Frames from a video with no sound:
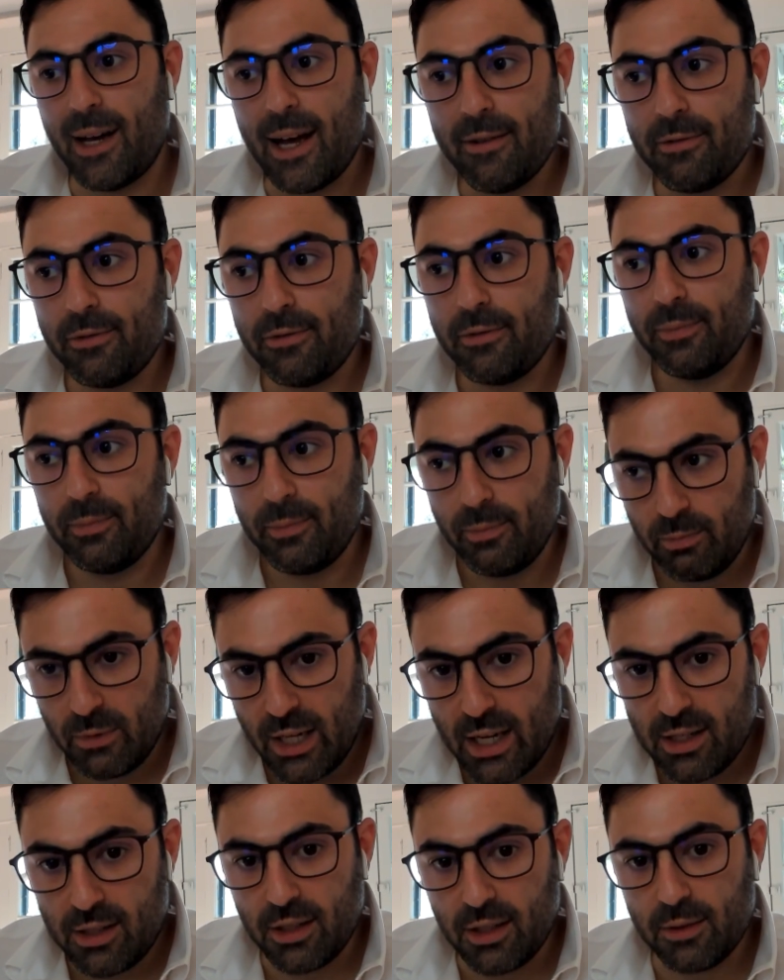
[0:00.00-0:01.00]
I've
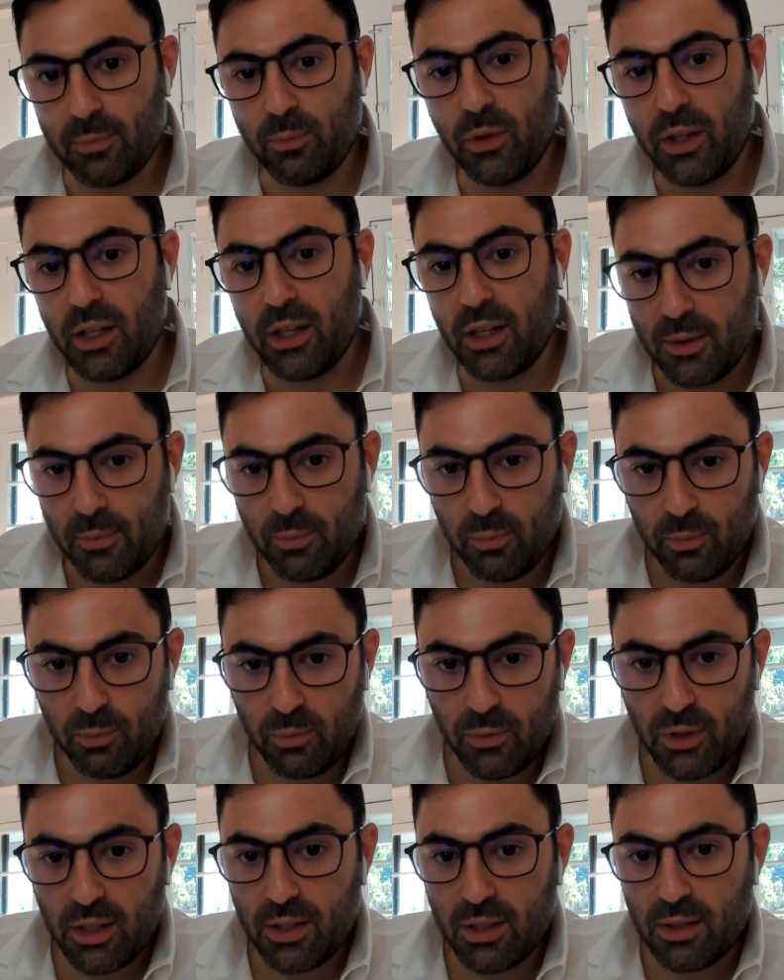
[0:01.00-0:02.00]
tested the
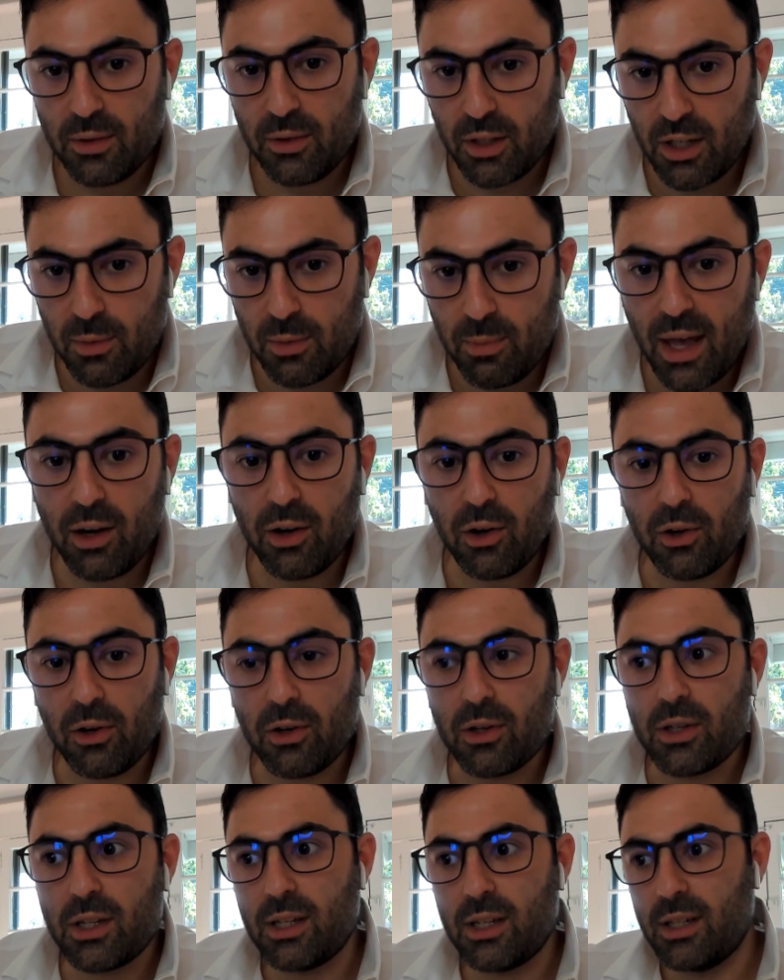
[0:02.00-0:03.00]
the
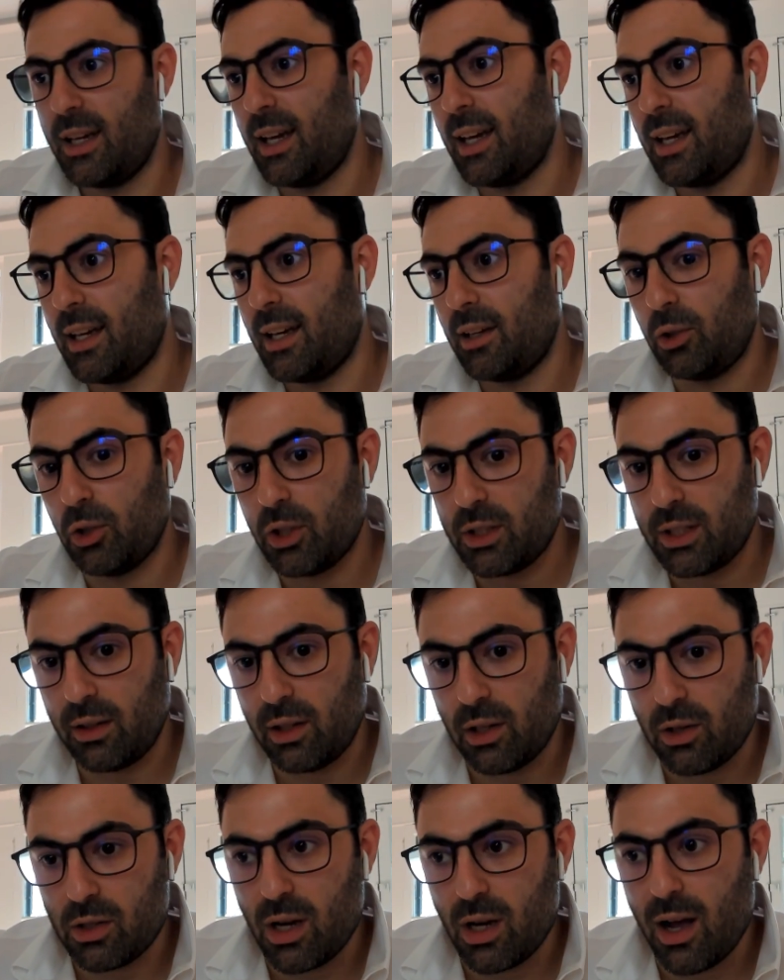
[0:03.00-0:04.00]
competitors and looked at
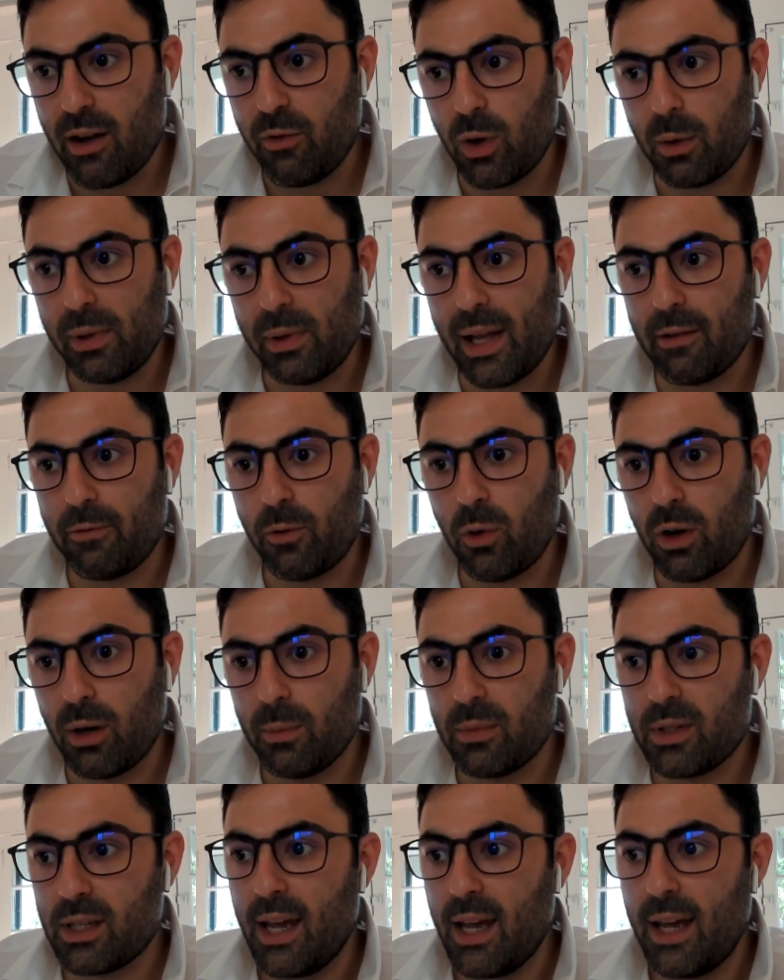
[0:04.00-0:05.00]
their software
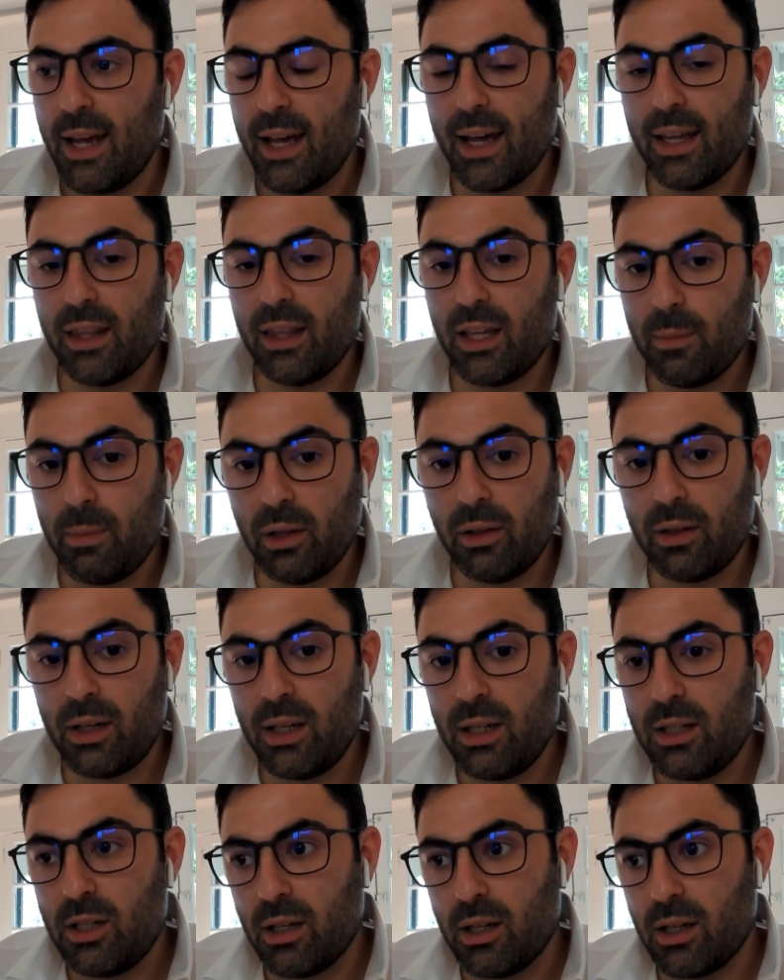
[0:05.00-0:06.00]
platforms and the
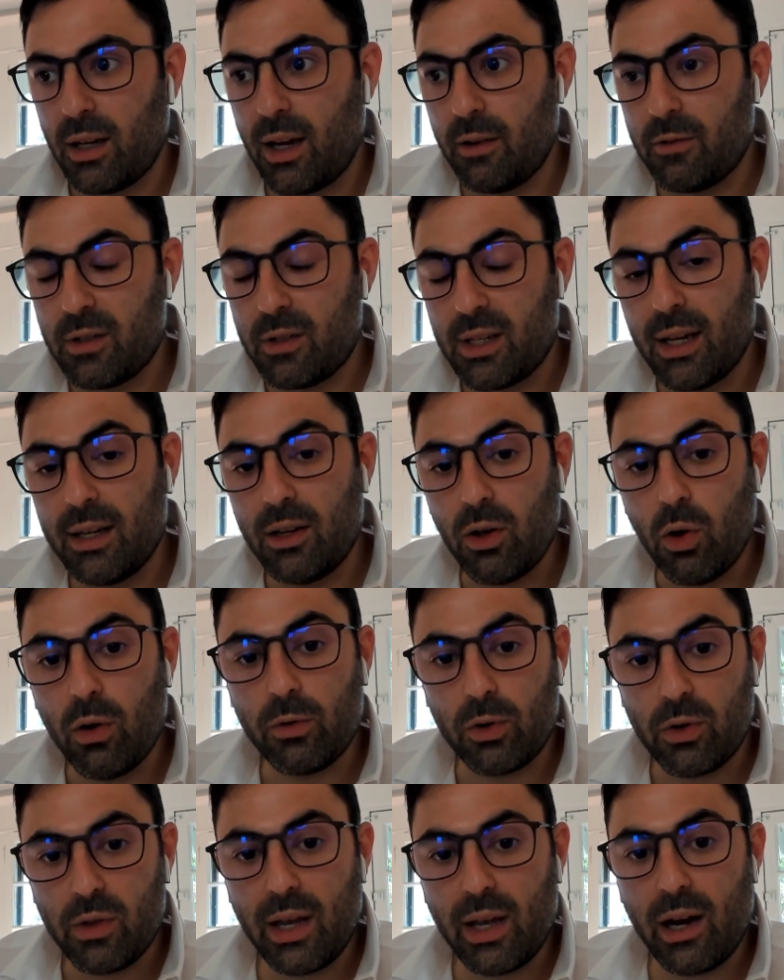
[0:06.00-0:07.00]
ability to kind of send
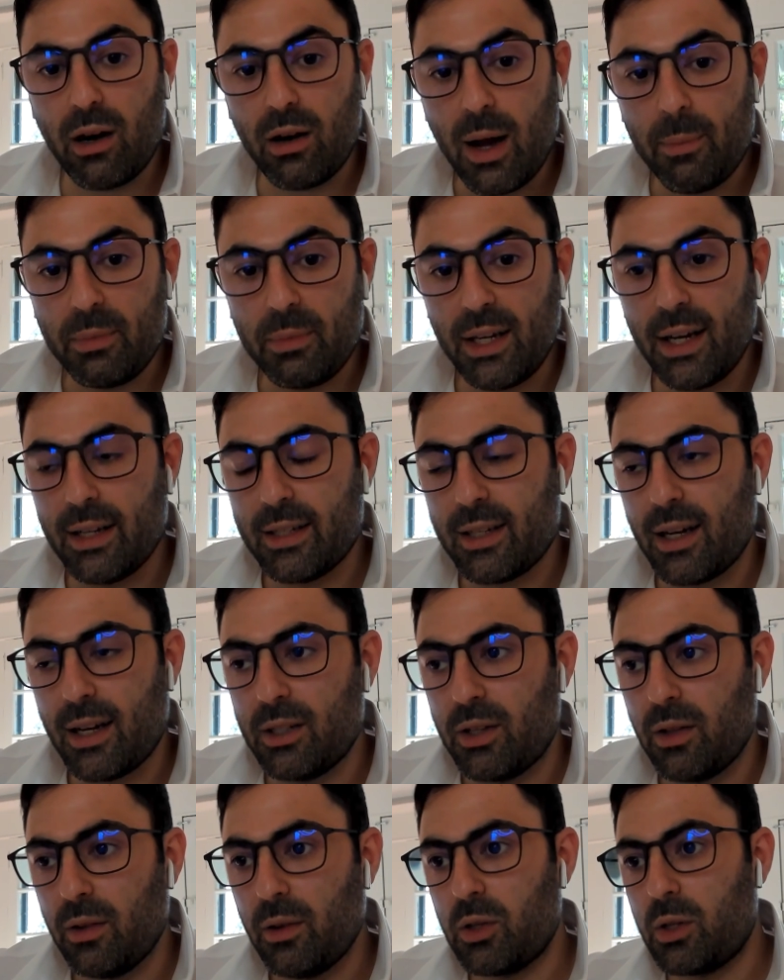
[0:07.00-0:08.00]
over the air updates
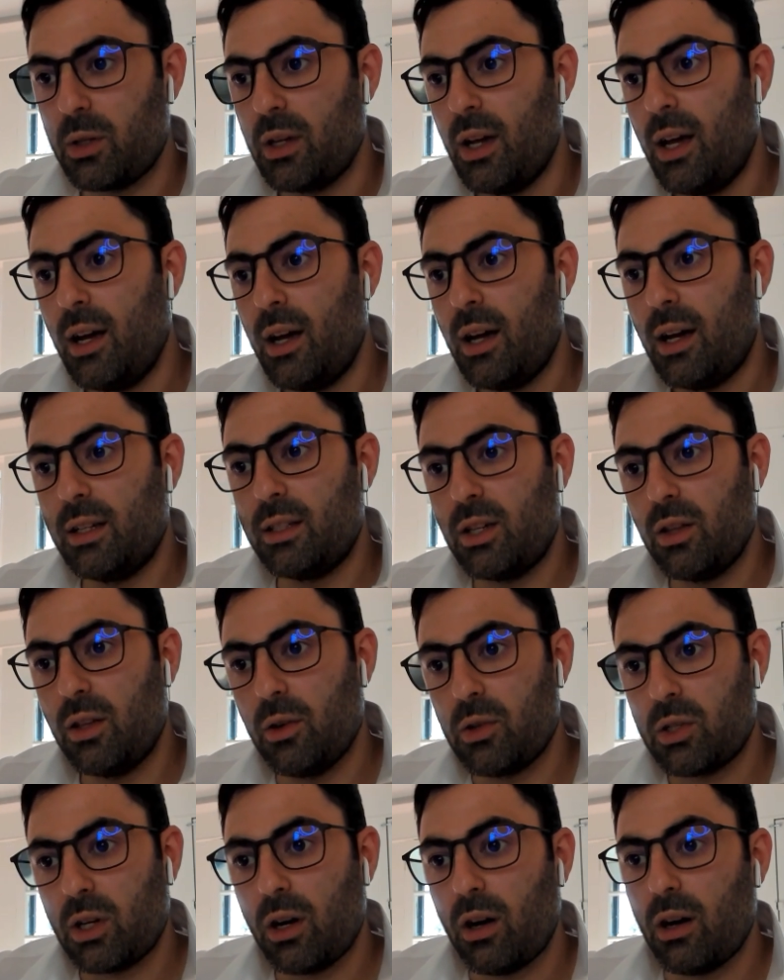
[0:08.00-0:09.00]
onto
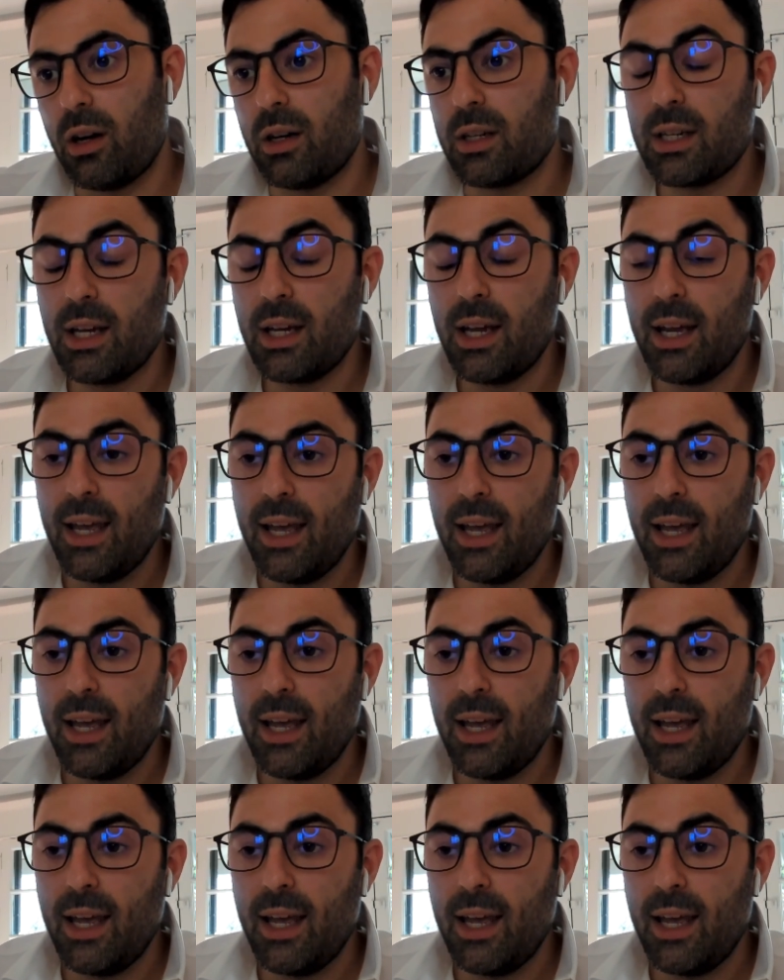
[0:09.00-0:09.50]
those cars.